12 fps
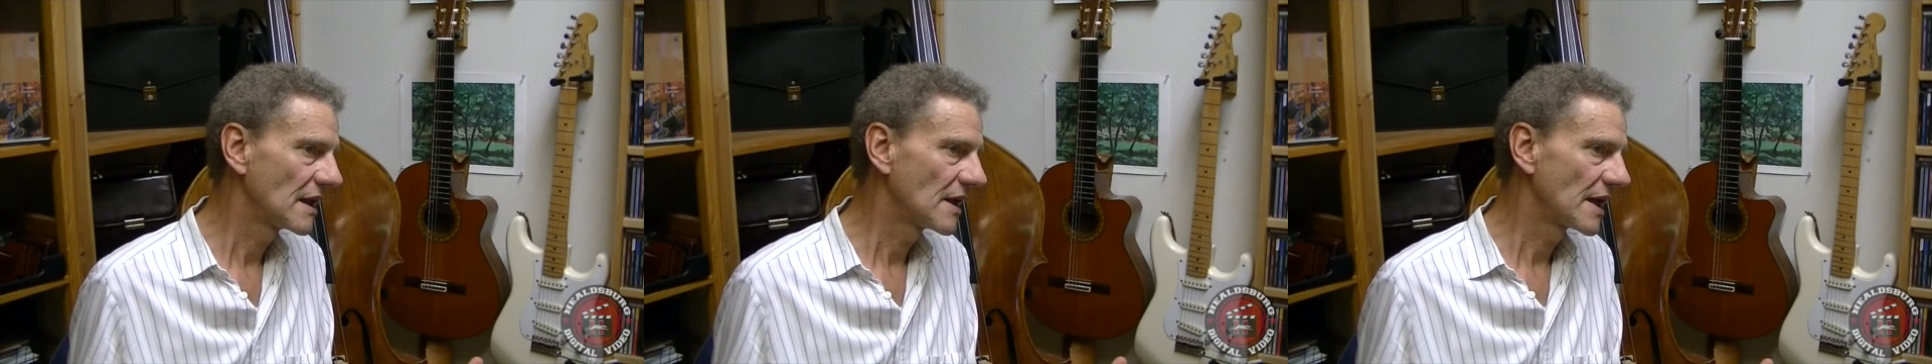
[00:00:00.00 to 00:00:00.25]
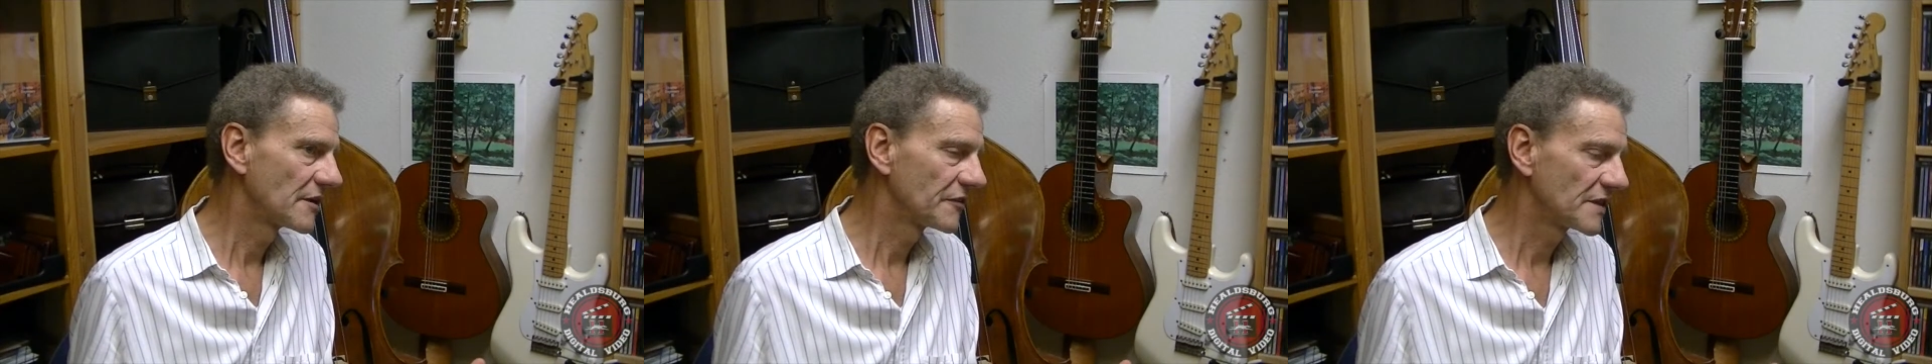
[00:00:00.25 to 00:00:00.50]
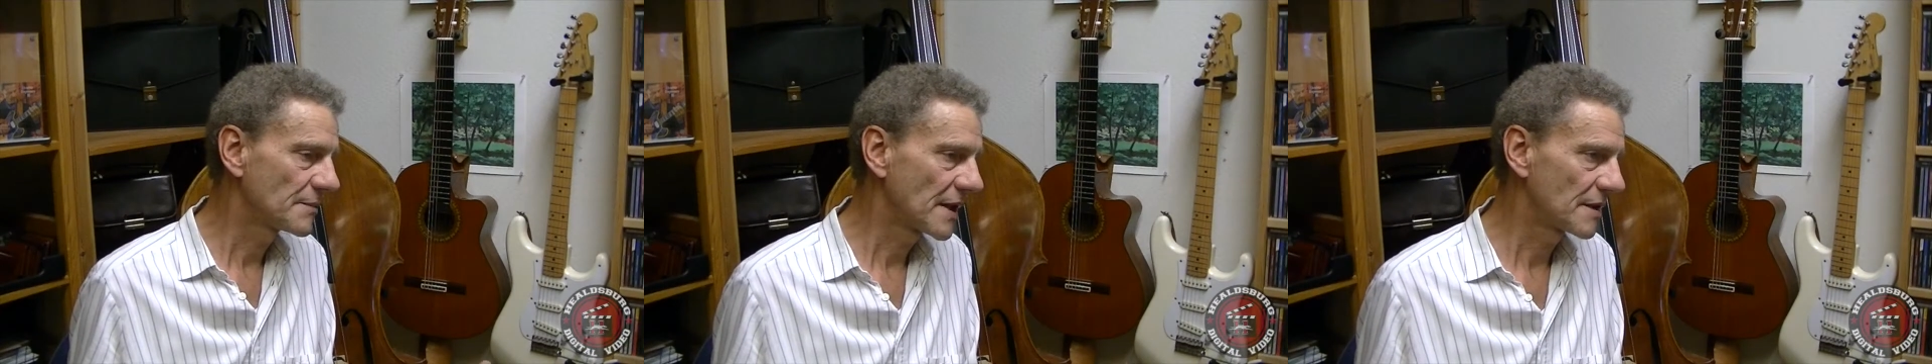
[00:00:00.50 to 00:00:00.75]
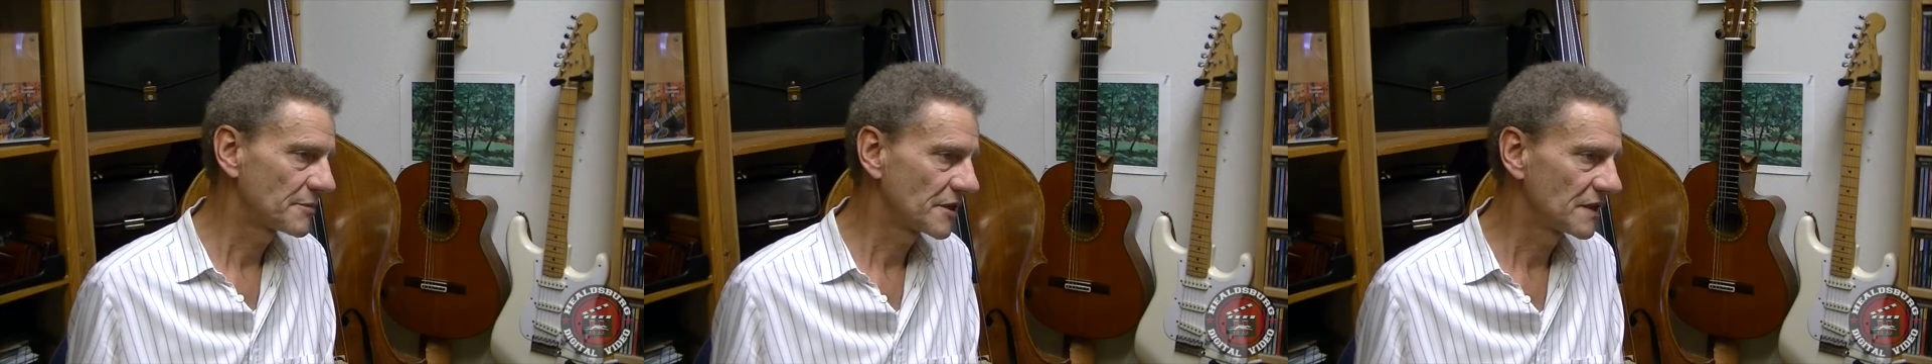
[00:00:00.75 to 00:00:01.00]
lot of the
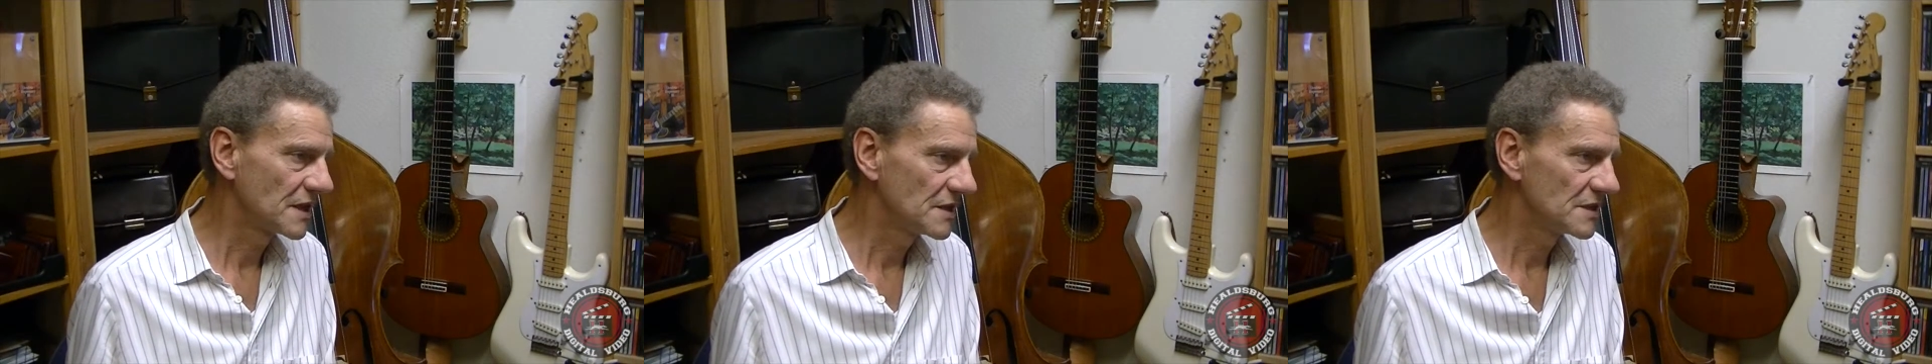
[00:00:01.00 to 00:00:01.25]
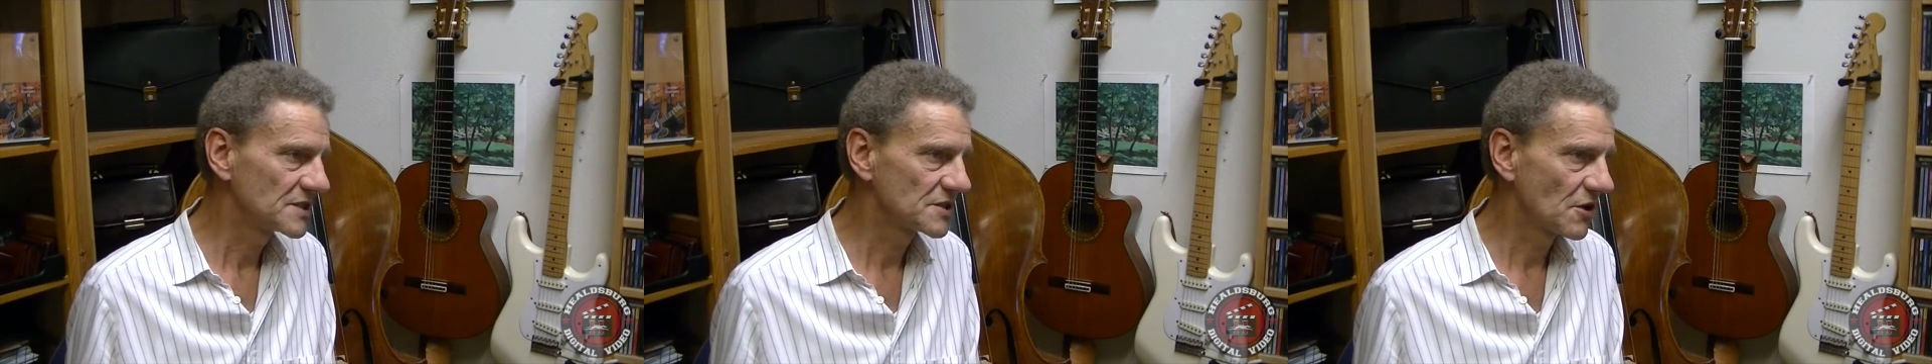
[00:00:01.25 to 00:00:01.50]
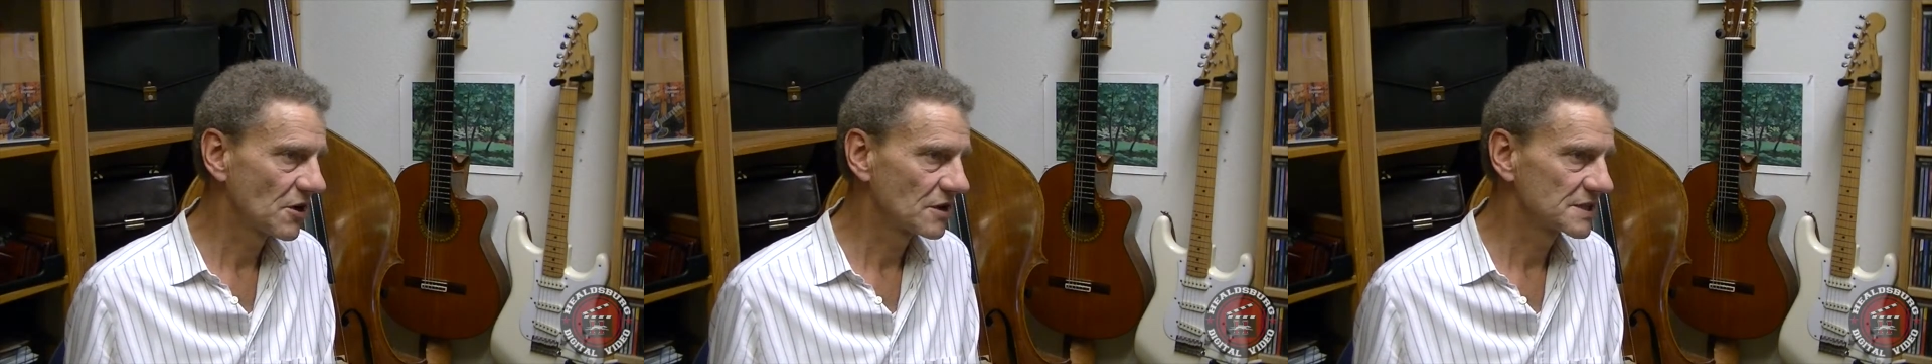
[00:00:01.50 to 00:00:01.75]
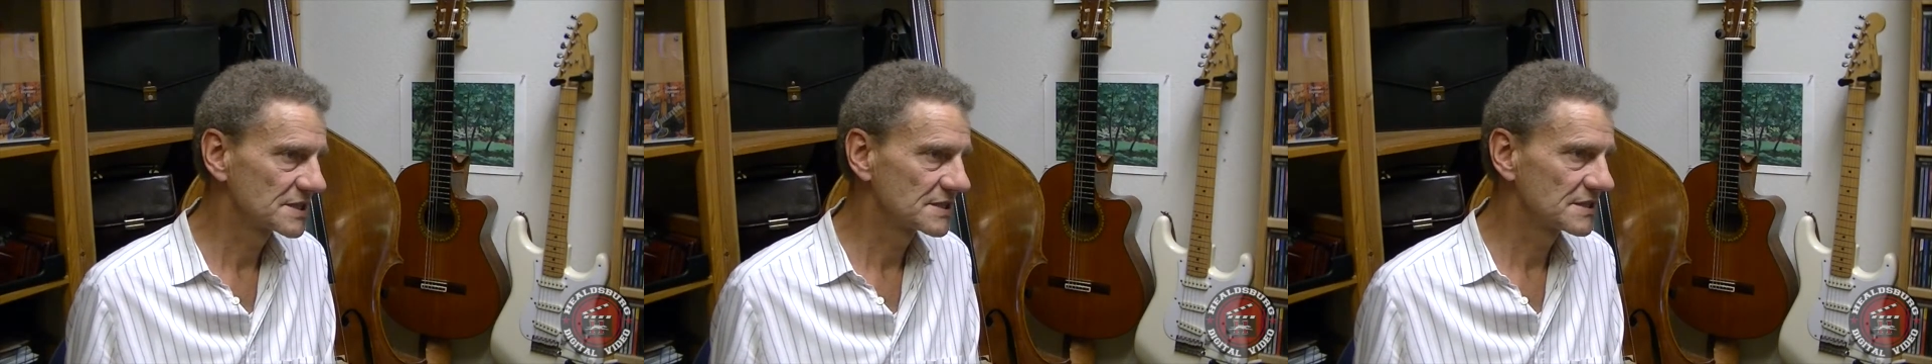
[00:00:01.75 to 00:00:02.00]
Metheny
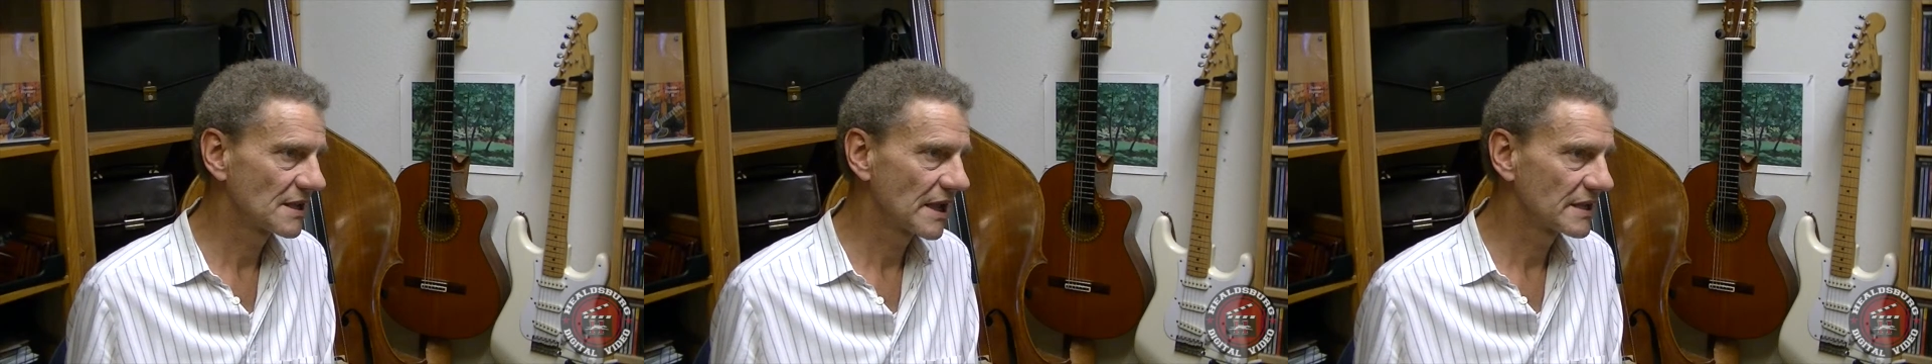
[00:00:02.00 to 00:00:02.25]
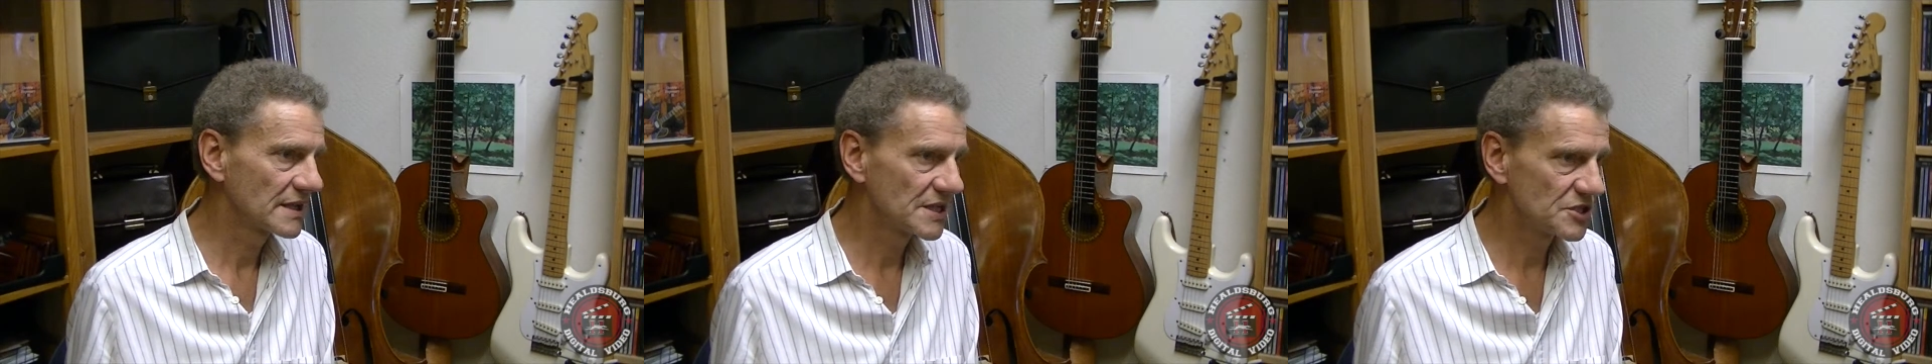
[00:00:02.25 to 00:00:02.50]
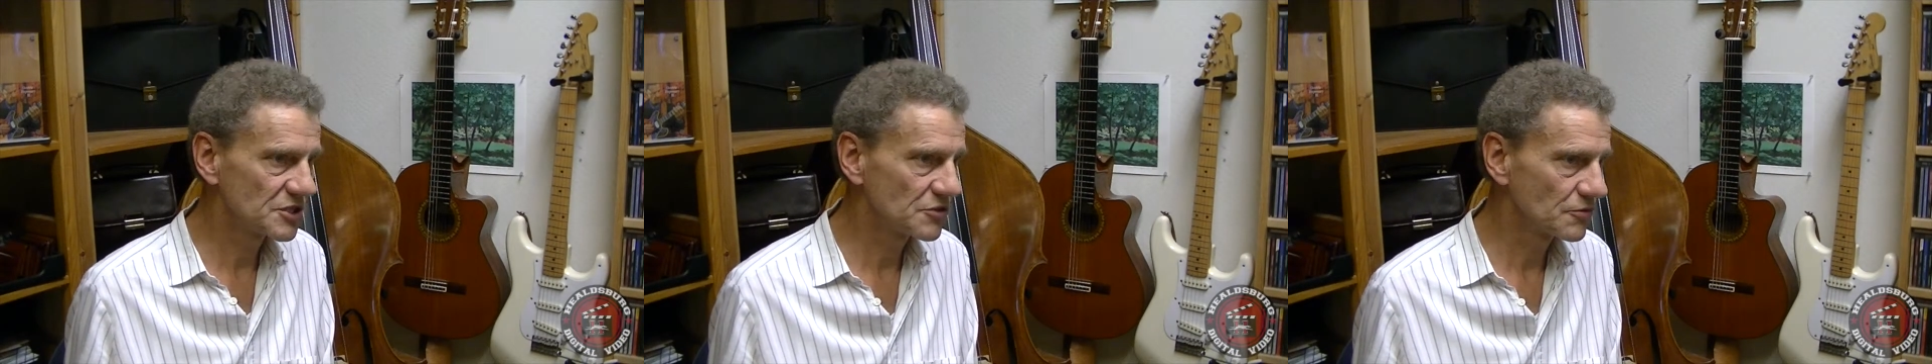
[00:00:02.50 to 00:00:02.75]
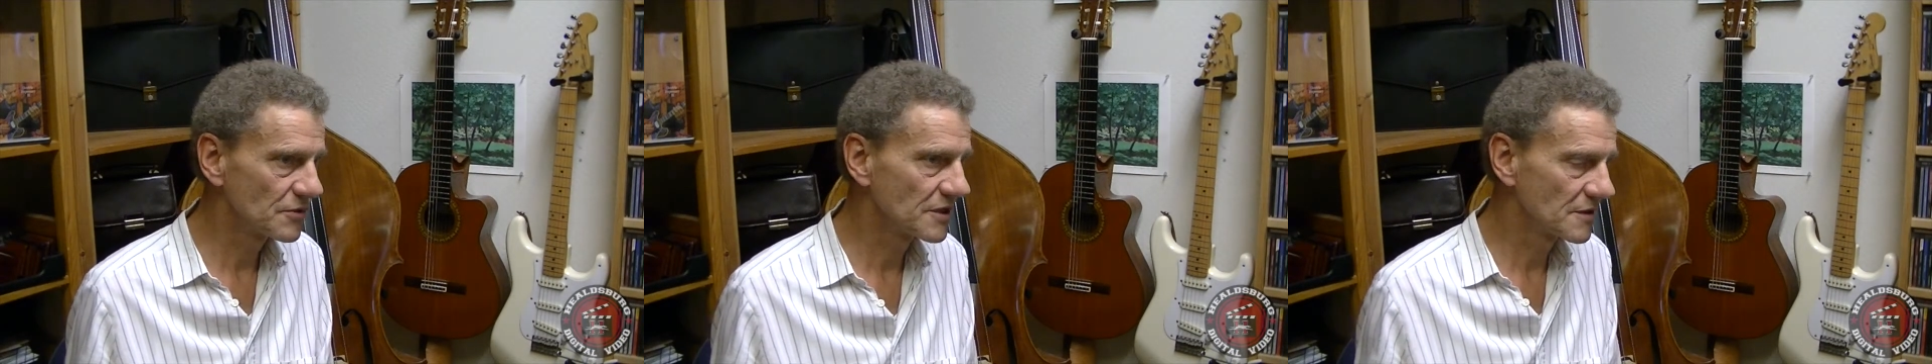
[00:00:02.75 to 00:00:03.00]
songs I listen to
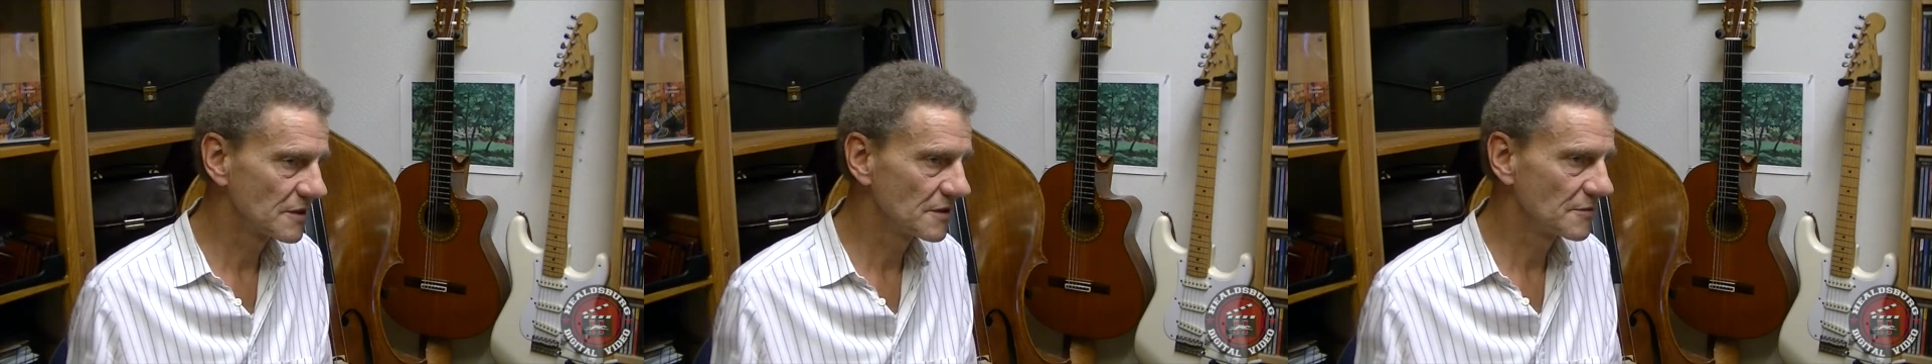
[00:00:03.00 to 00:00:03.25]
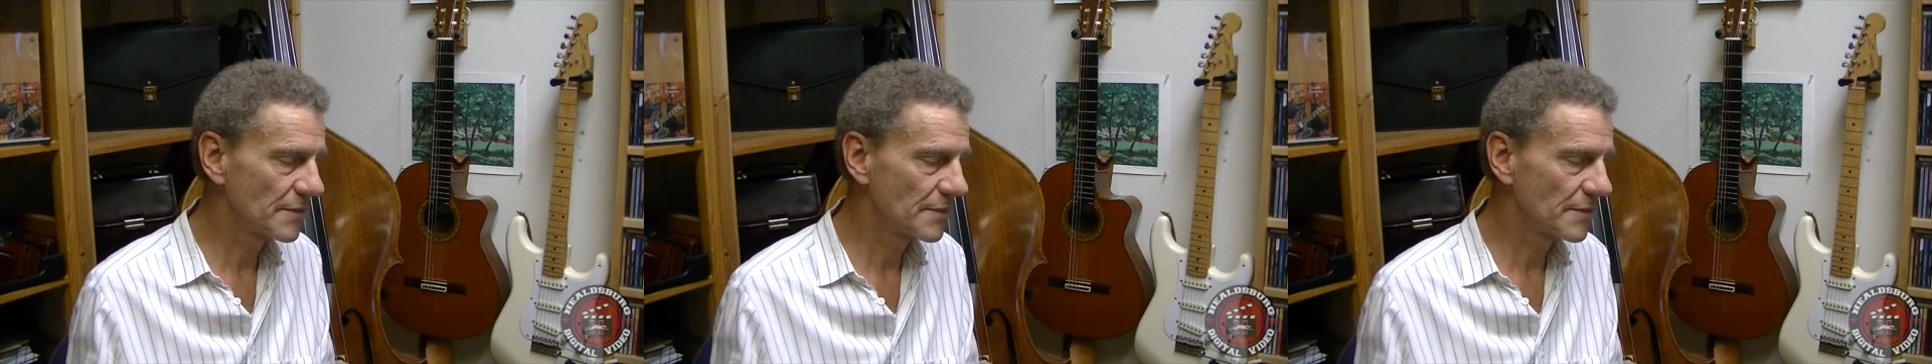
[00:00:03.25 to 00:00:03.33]
with the